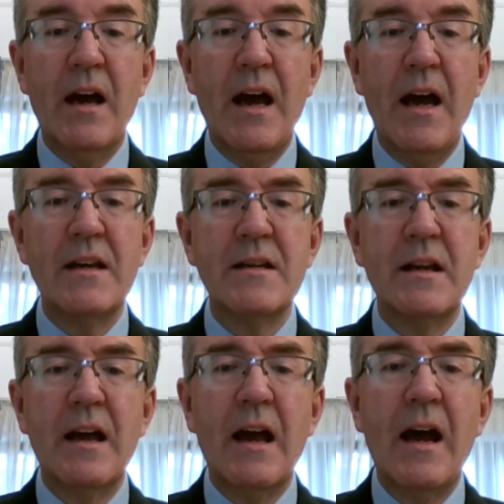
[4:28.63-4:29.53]
And
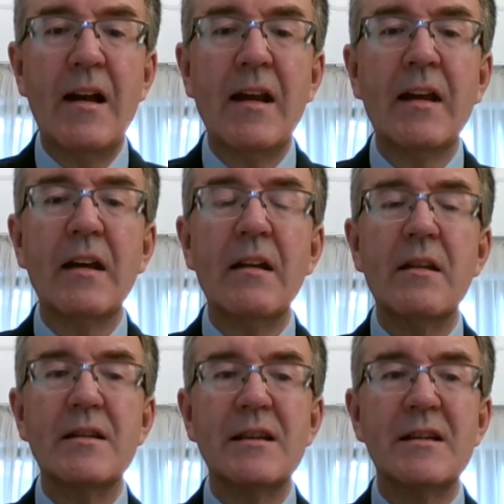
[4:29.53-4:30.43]
I think
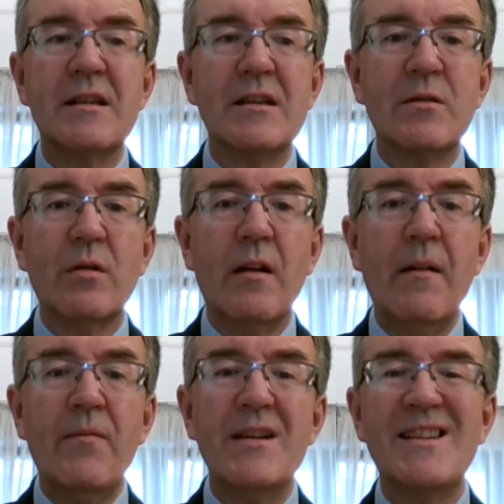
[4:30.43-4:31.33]
this is the
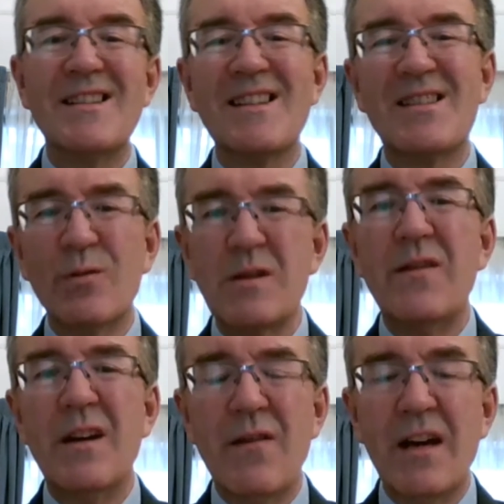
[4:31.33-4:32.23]
sort of
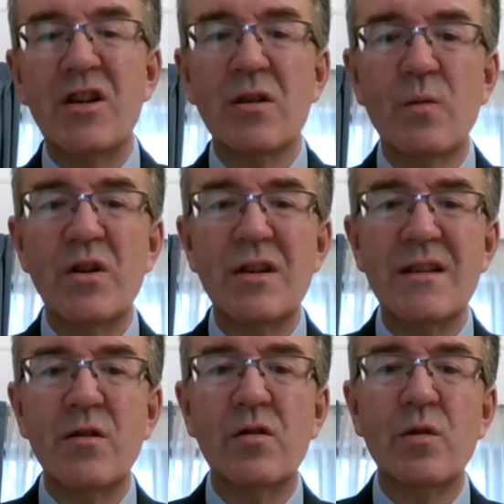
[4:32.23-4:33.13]
innovation which is
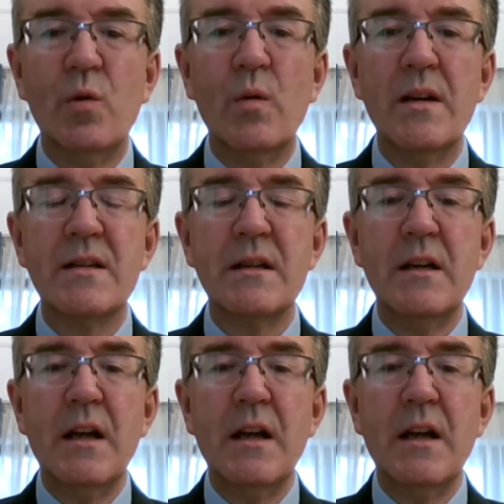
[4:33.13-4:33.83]
not always